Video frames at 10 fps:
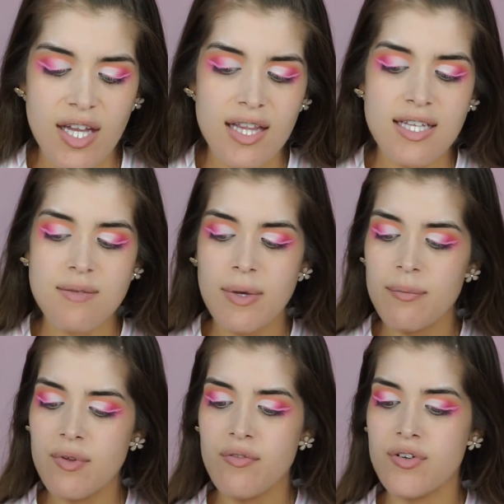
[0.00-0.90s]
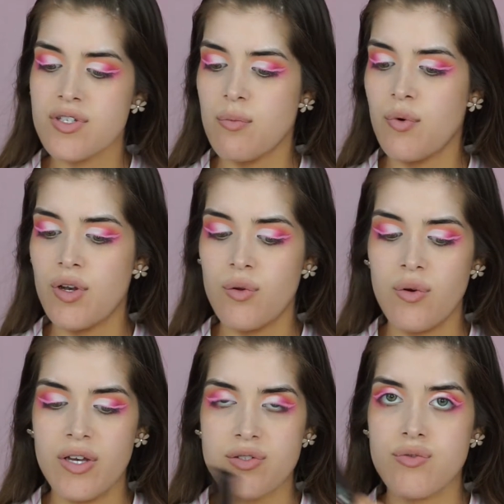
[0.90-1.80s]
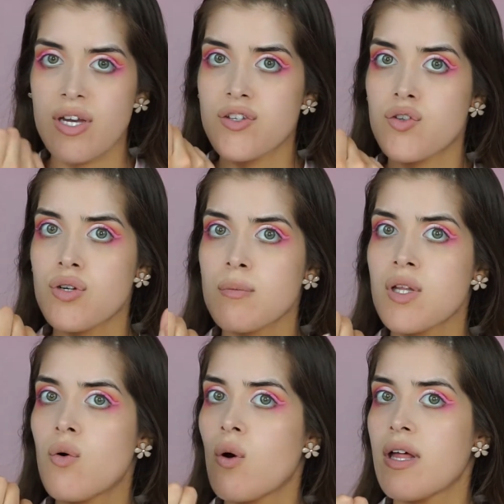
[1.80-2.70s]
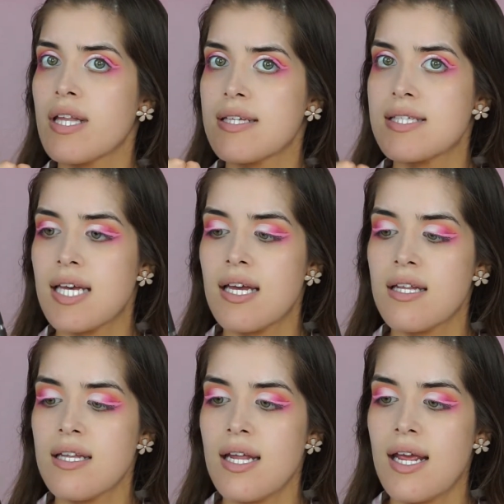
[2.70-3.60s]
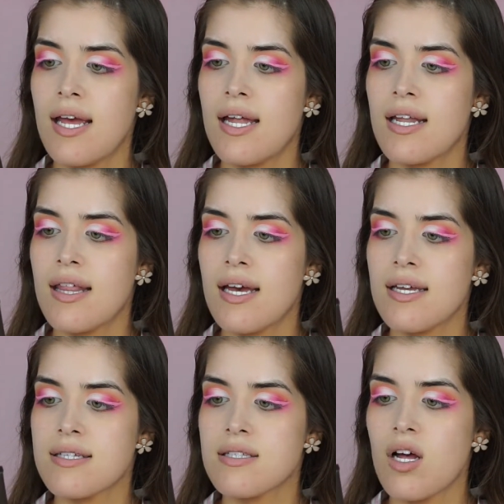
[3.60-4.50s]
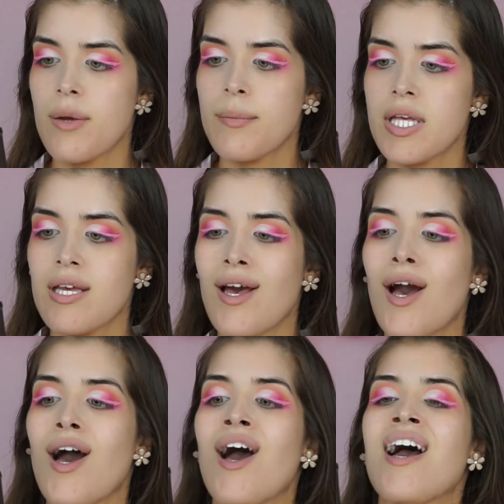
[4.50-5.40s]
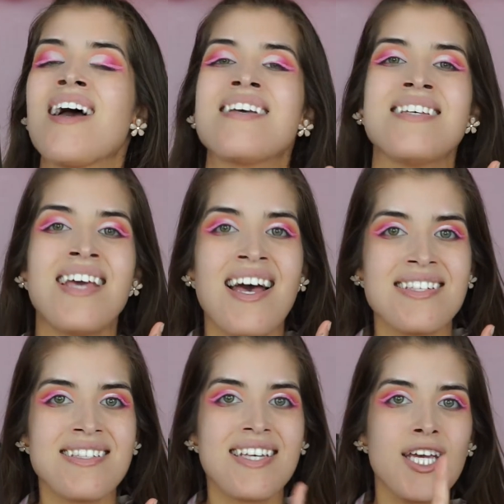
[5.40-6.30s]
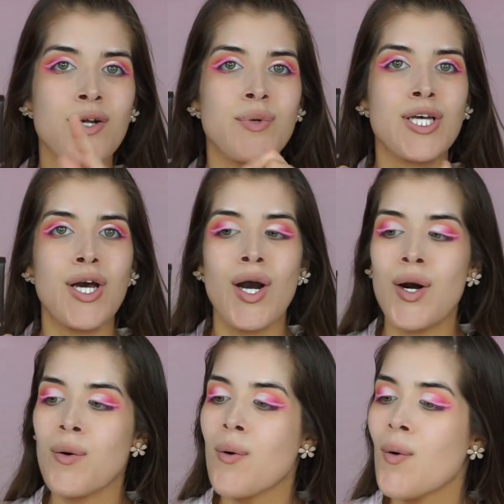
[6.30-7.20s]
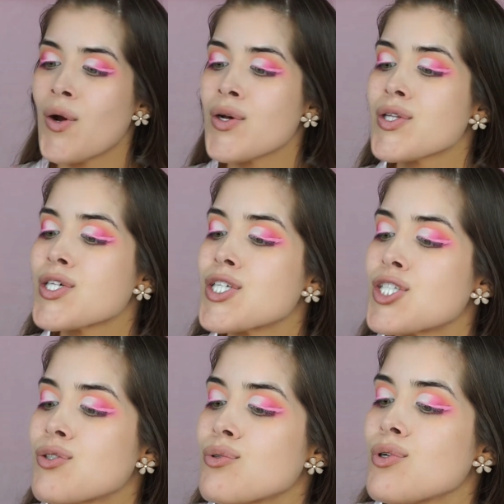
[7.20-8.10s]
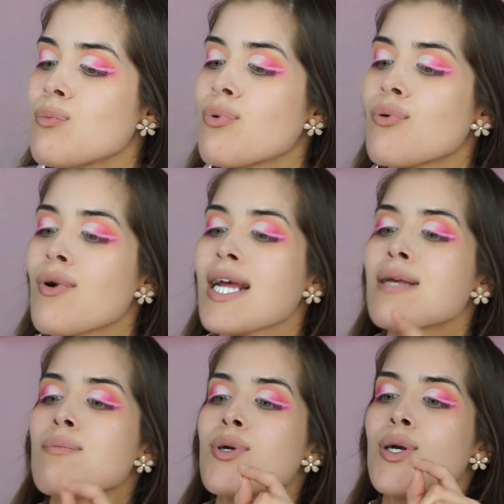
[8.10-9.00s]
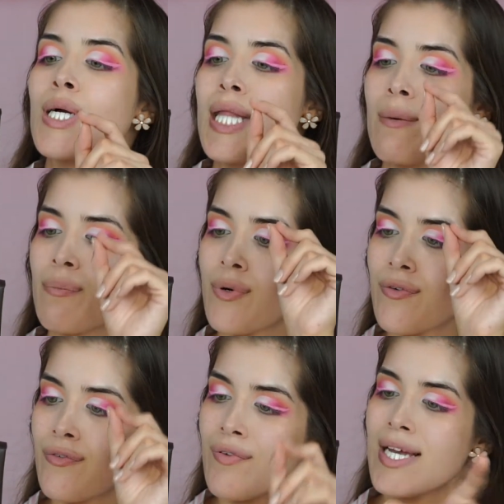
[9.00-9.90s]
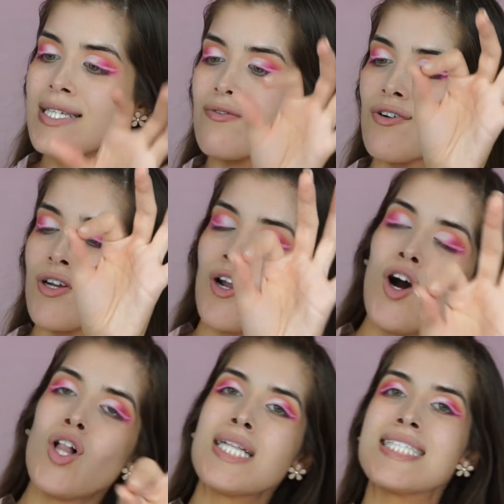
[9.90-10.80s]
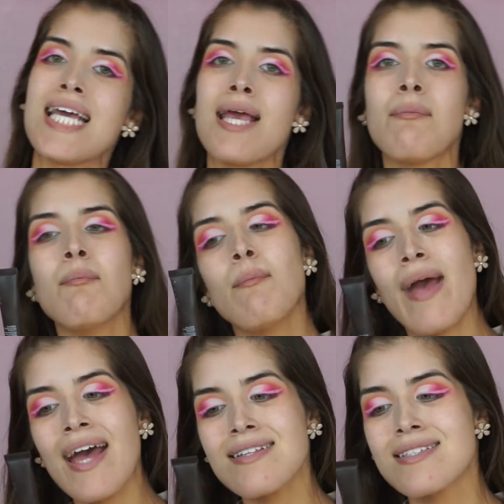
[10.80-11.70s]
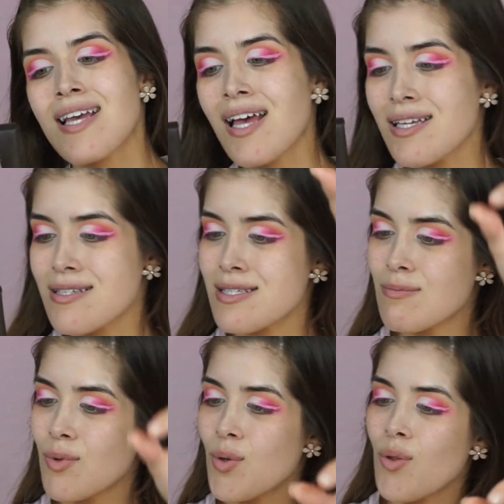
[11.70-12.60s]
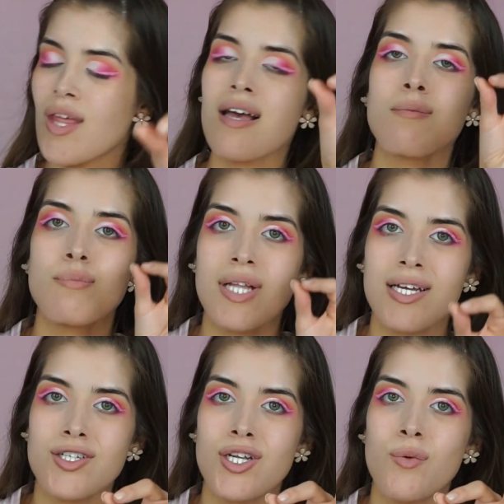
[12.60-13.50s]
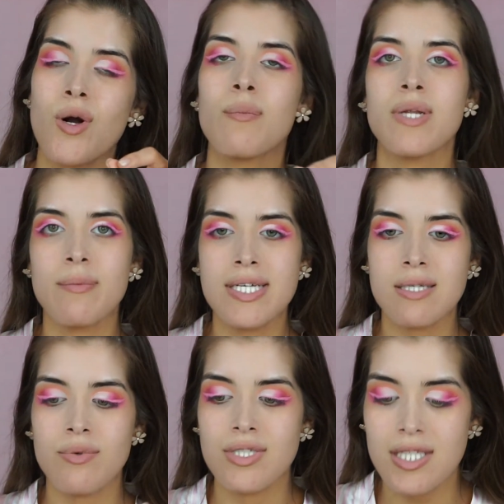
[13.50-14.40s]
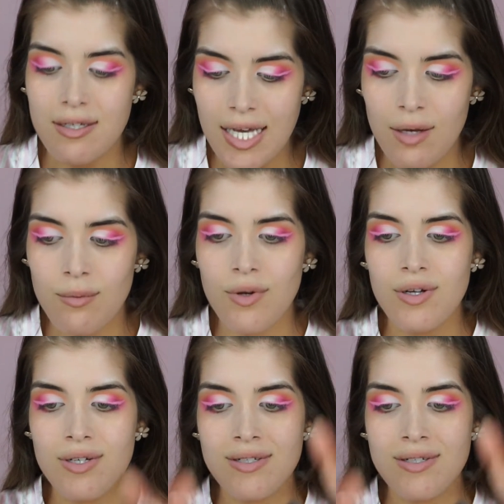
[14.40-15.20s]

feel like this might be for someone who has extremely oily skin, and that is not me. Yes, here we go. Oil Control Primer that perfects for an all-day matte, smooth complexion while minimizing pores. Okay, well,